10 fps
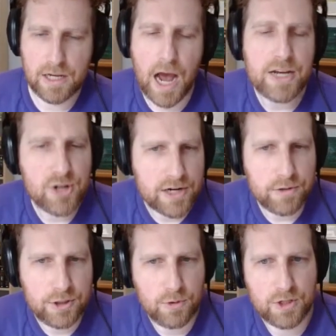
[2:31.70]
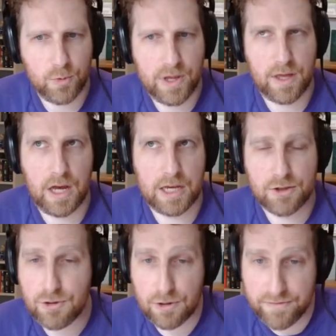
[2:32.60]
I generally do this with a
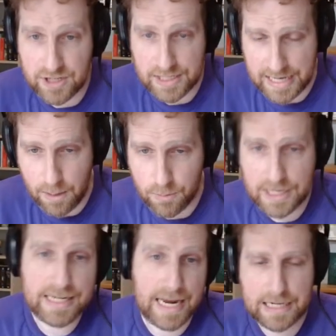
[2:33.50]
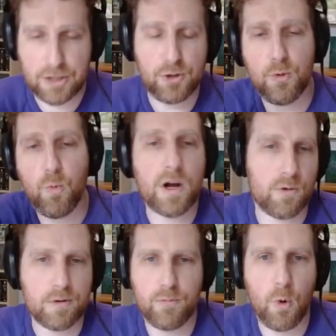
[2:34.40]
service account connecting to one
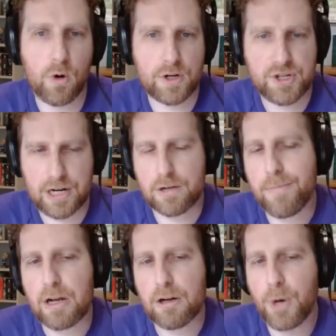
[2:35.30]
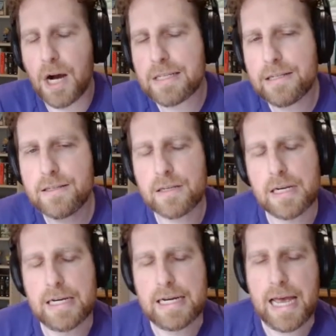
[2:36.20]
or more shared mailboxes.
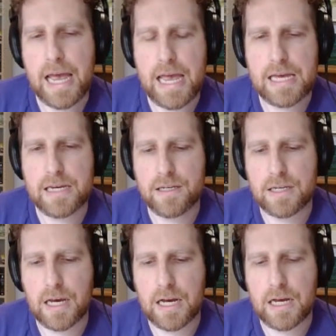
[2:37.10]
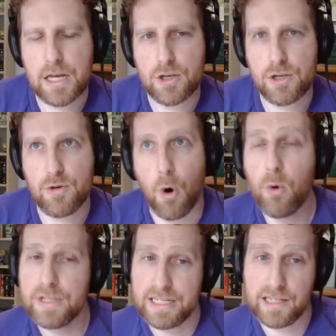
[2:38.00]
And you
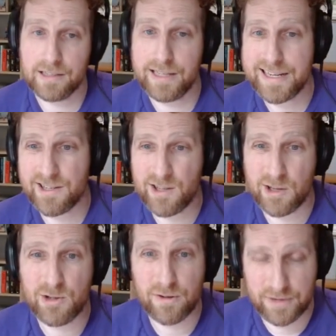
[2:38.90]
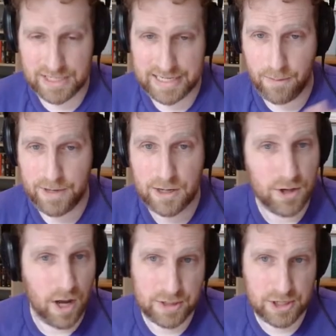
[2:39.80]
only need to license the service account there,
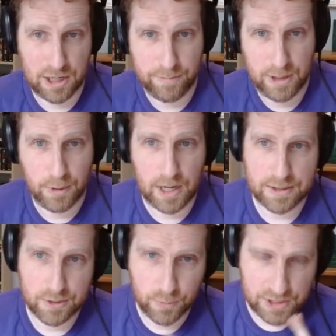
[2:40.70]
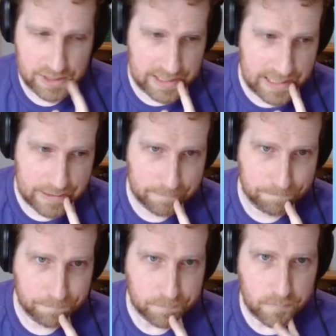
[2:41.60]
not the shared mailboxes, which is nice.
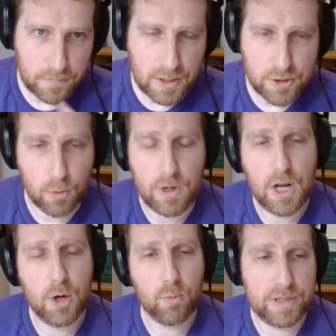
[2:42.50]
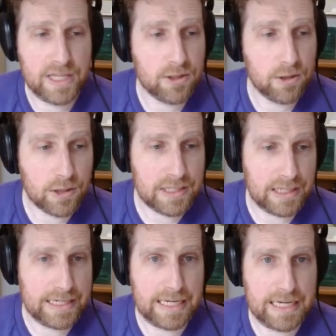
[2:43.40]
So what this looks
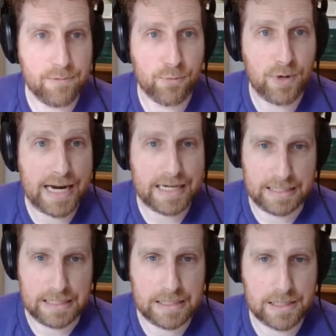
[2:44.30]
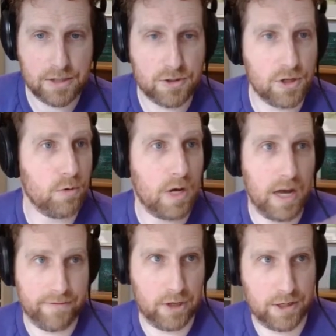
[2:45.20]
like in practice, so
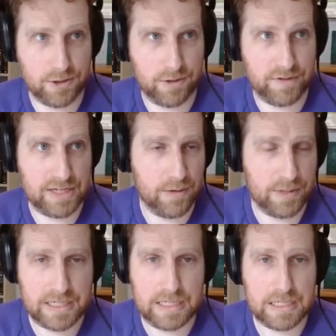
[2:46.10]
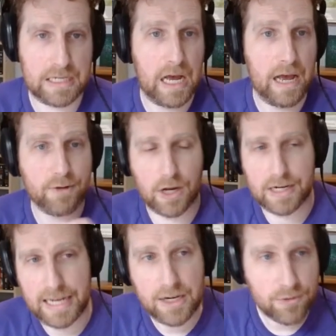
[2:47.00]
got a ServiceNow instance, I've got
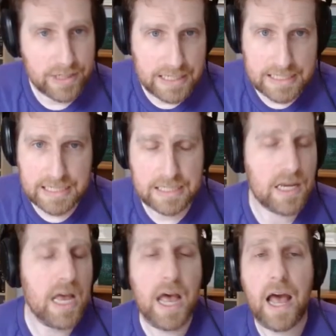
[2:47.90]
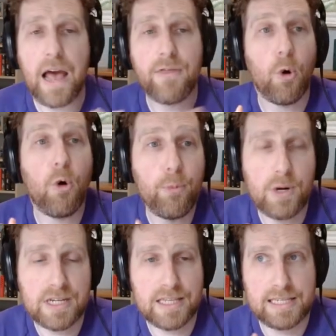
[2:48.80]
an Entra instance, and the whole
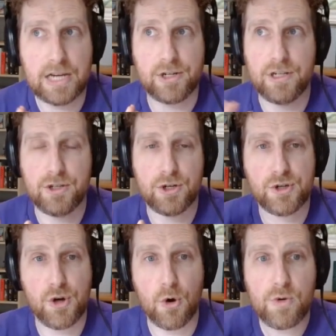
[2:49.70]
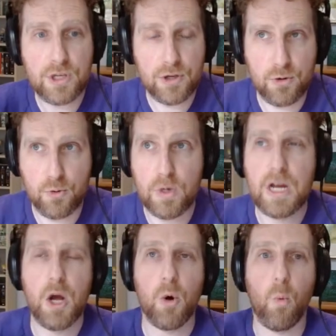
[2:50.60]
point of the session is to show you
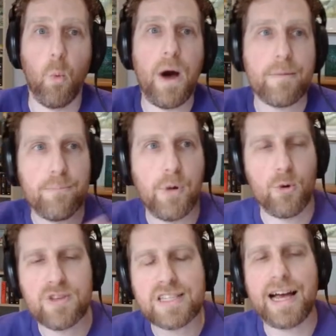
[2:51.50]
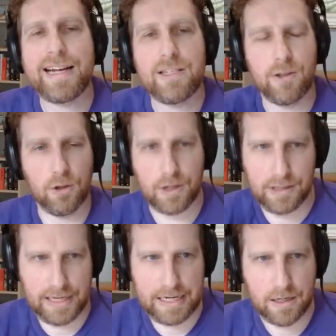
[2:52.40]
what both sides look
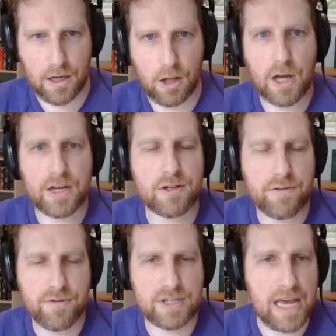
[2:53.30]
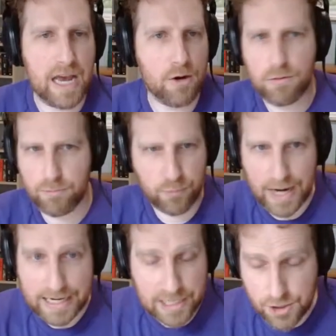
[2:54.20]
like. A lot of ServiceNow
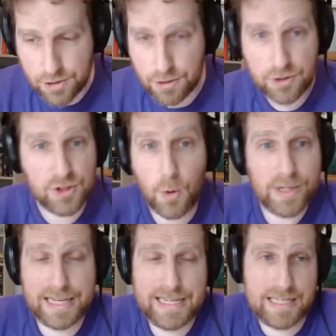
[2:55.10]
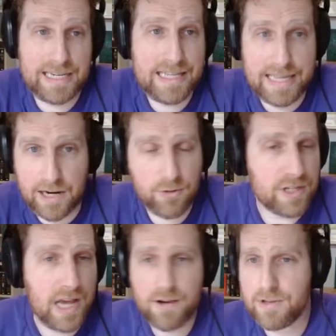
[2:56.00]
practitioners don't get to see the Entra
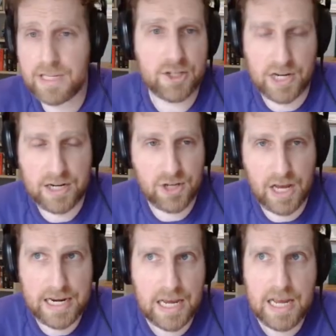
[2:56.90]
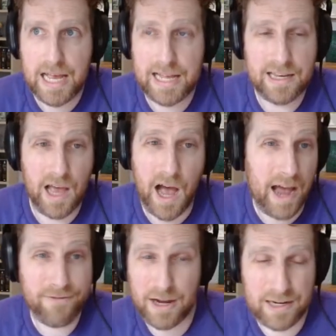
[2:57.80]
side or the Exchange side, and
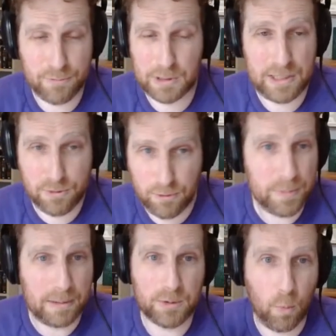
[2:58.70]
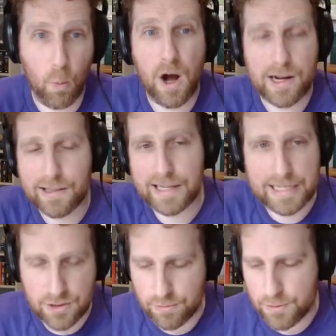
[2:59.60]
I find it really useful to be able to walk
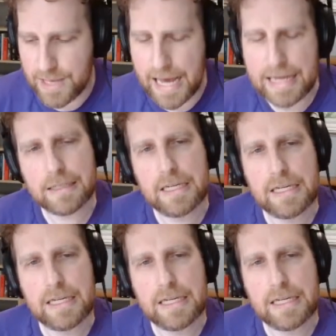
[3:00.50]
clients through that,